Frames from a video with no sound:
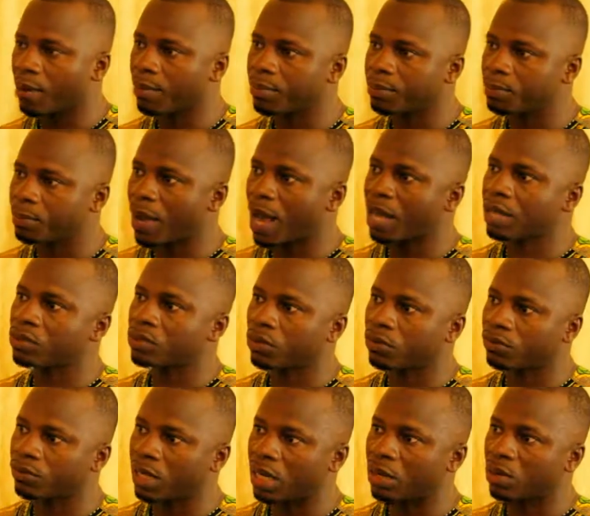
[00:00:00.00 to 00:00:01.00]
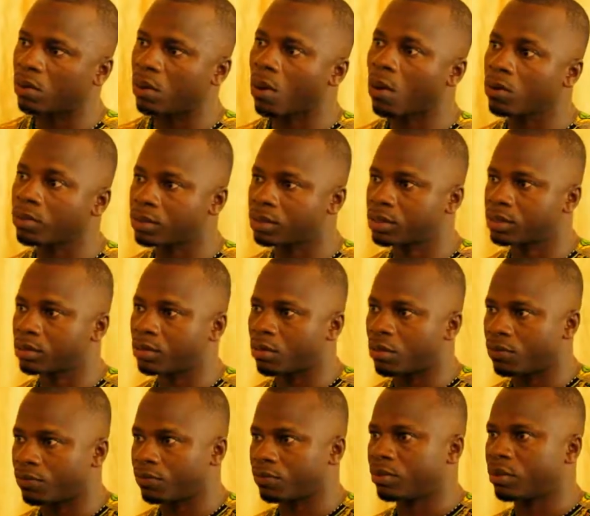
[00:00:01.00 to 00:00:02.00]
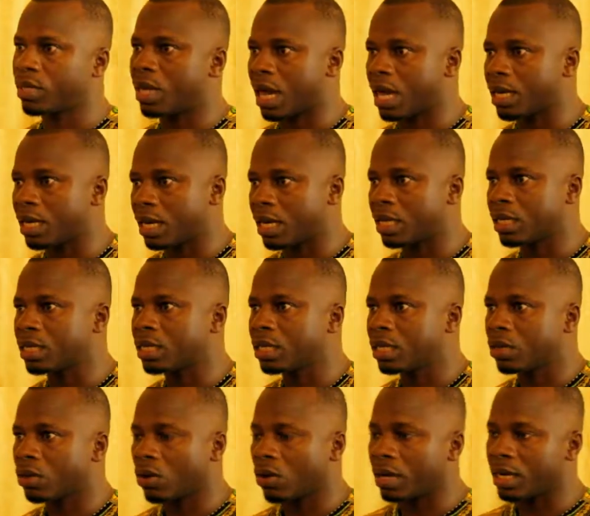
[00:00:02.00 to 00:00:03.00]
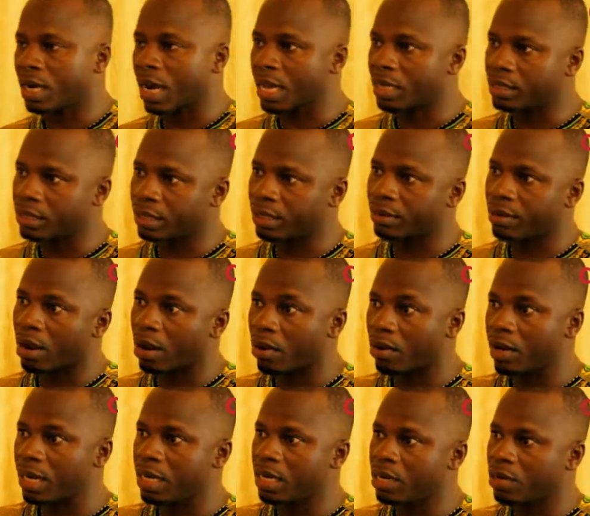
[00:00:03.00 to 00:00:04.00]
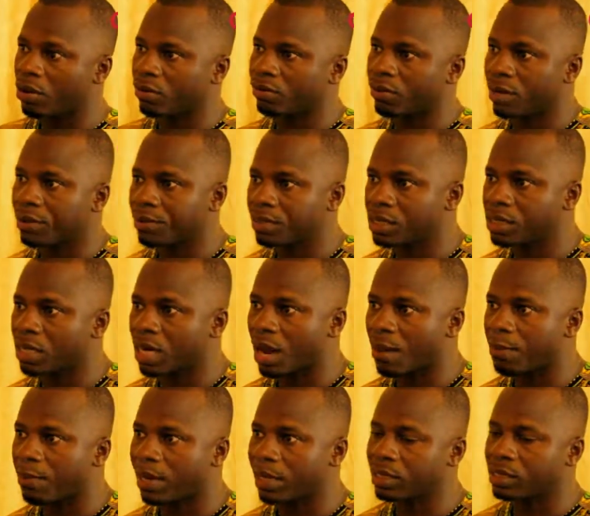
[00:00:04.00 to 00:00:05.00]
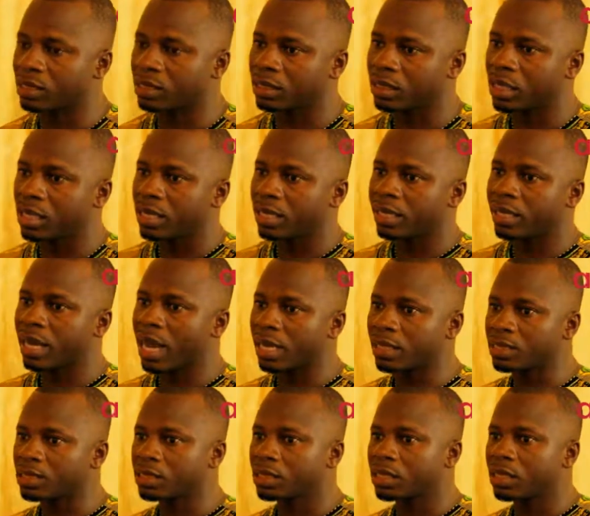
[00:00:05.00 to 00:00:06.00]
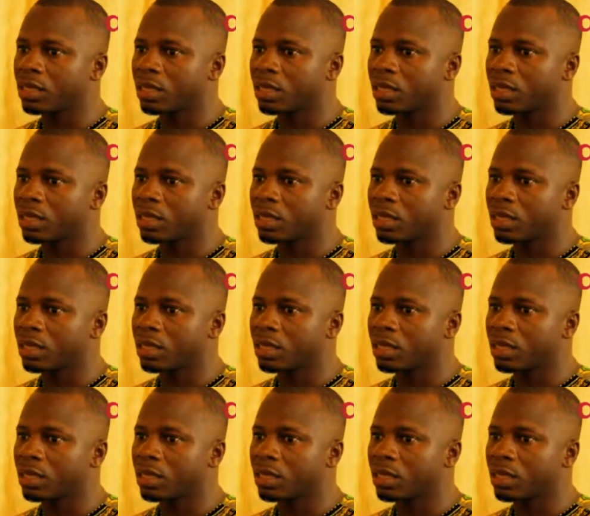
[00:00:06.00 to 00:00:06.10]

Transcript: are parts of the laws of Ghana or Nigeria or any of the regional bodies that